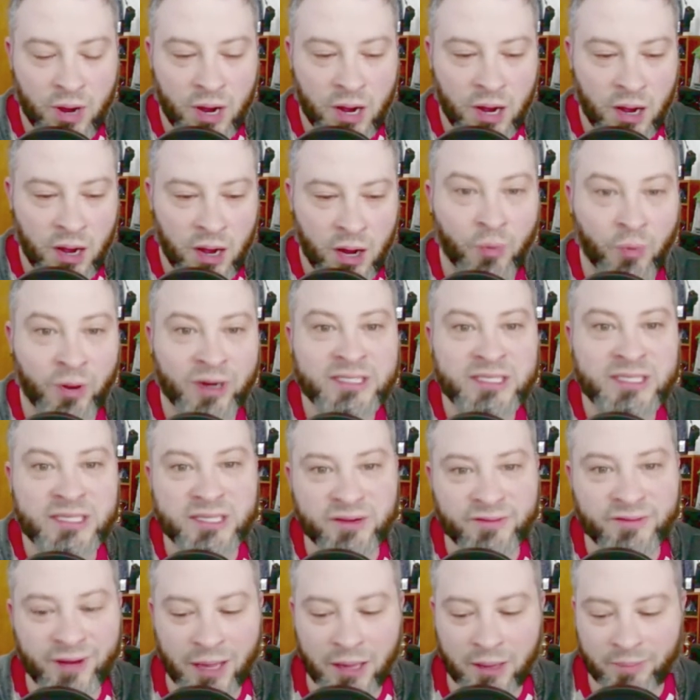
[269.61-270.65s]
Arrested
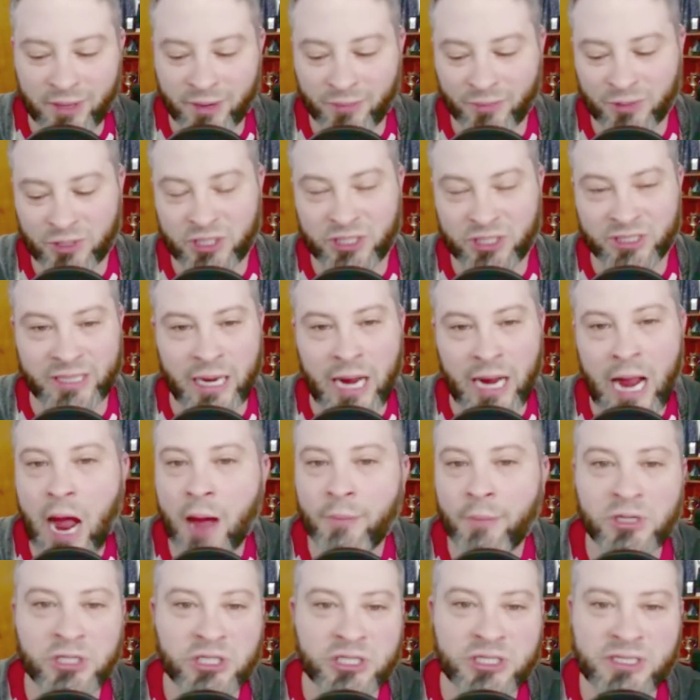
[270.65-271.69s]
Development, when she's like, "How
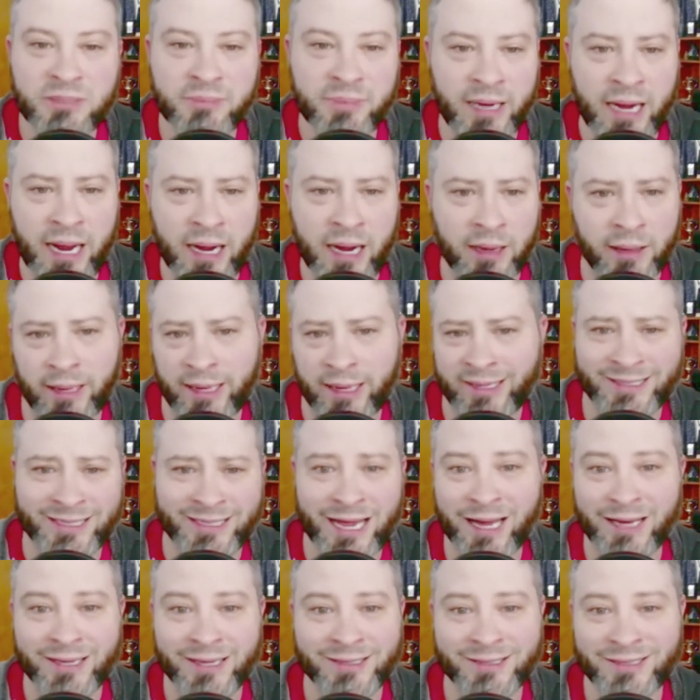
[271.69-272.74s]
much is a banana?" Like
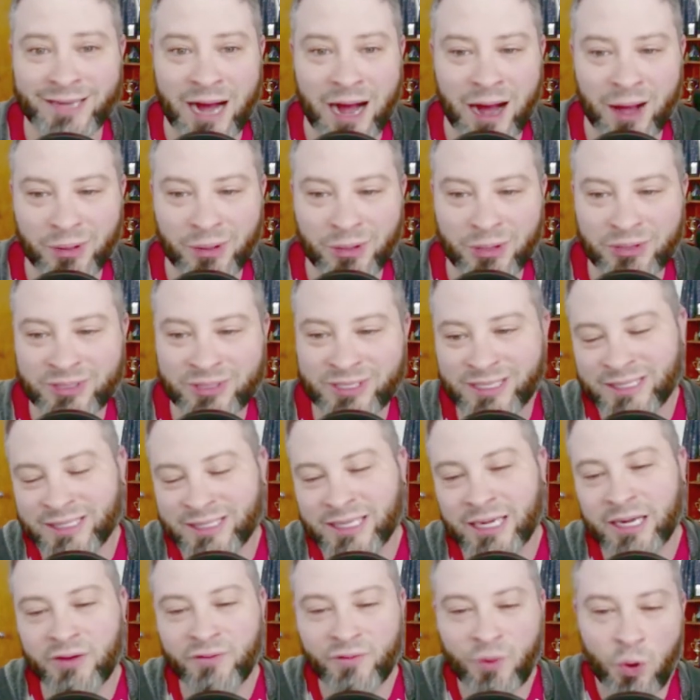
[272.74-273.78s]
$10. And it's
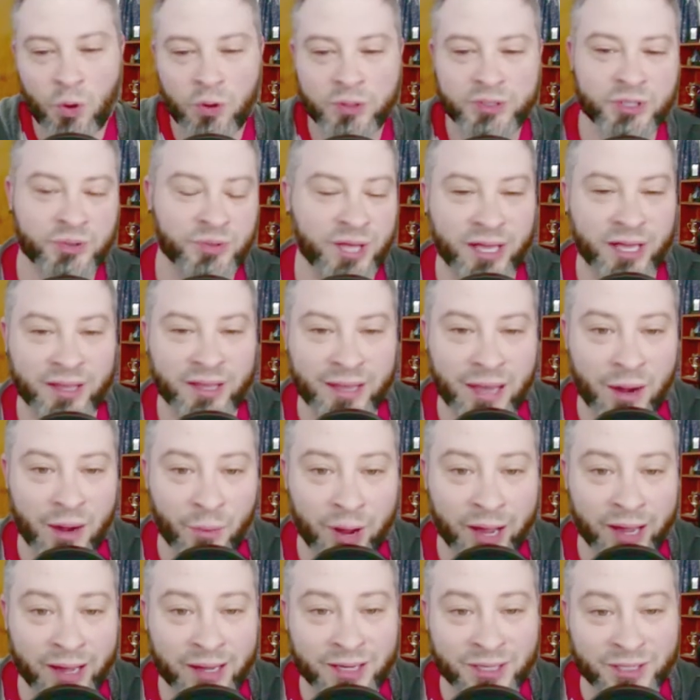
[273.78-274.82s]
like, of course you think that
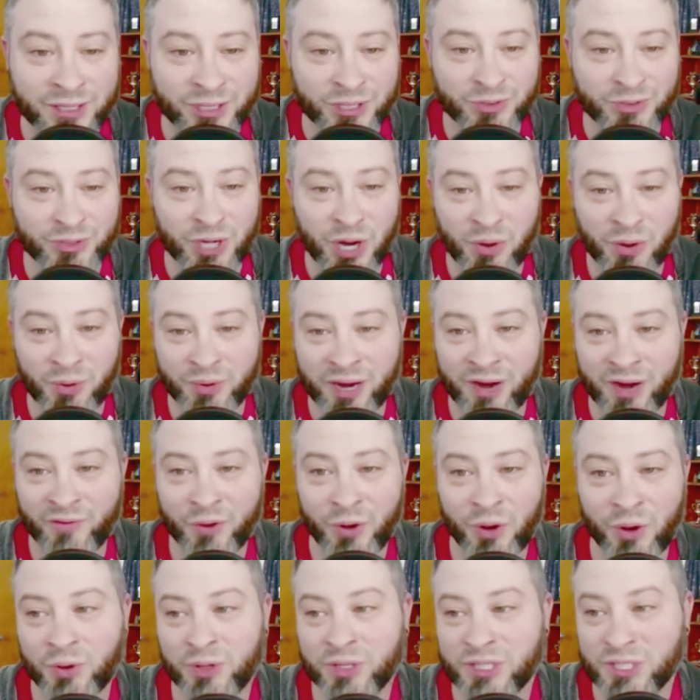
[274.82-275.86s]
way because you don't ever
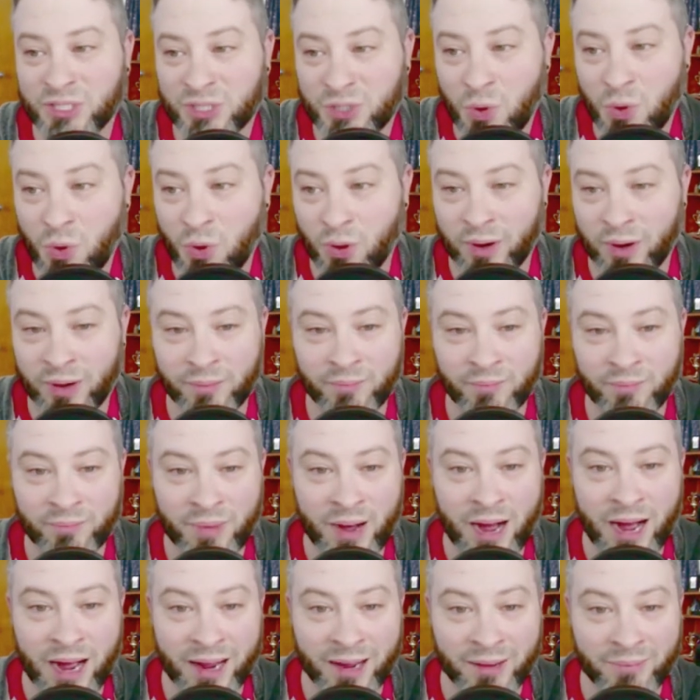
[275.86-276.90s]
go to the store and
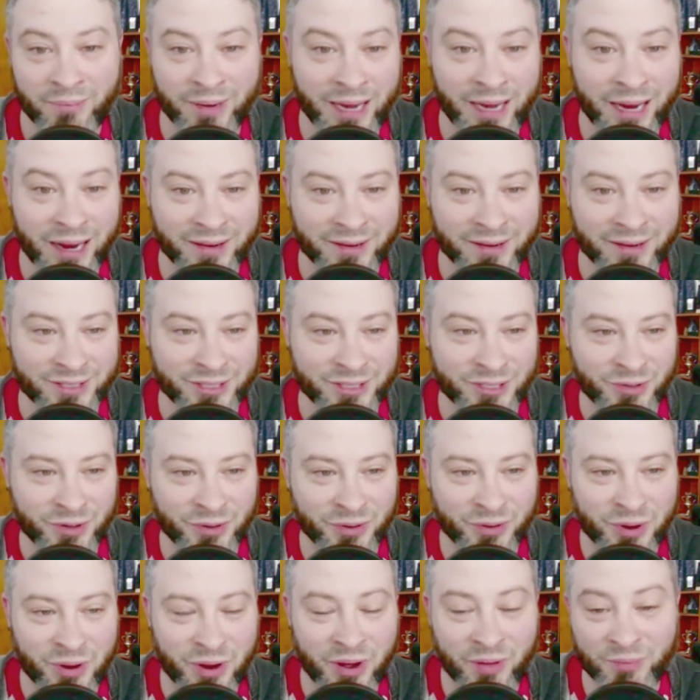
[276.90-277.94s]
buy bananas. You don't
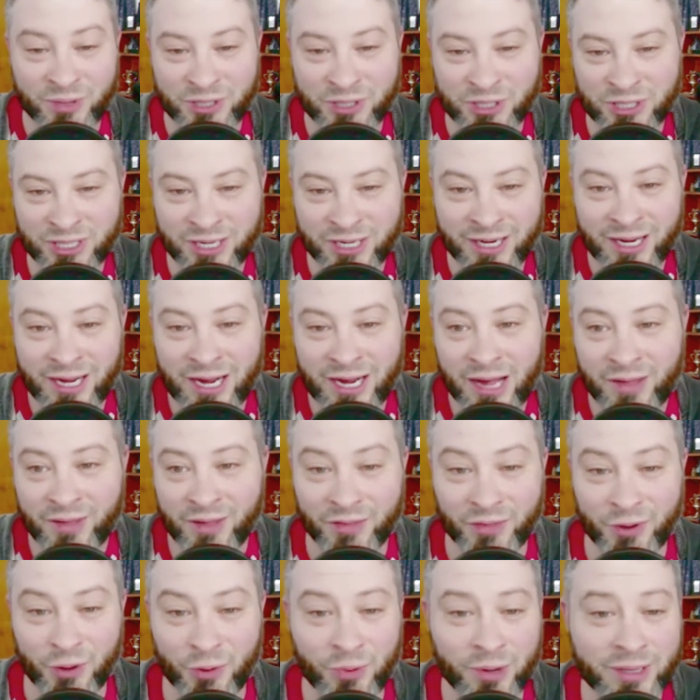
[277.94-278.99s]
know how much that
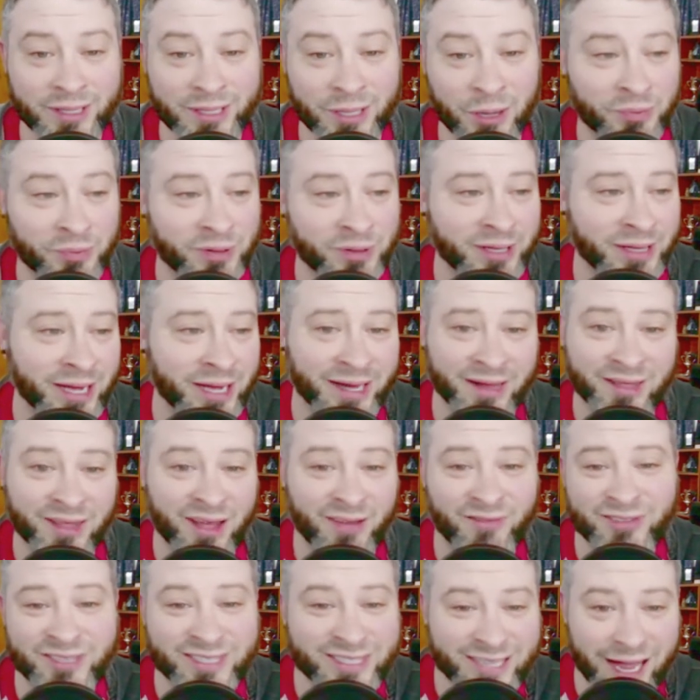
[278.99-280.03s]
they're really only like
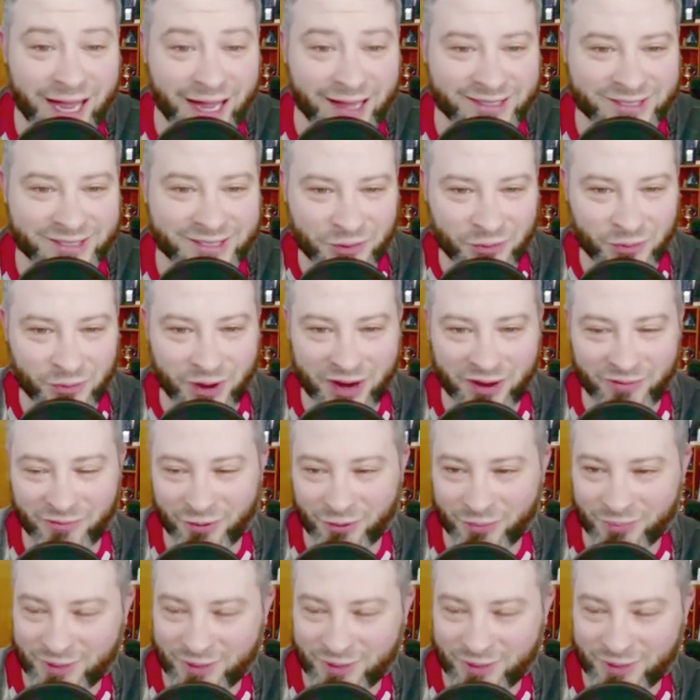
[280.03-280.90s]
11 cents or whatever.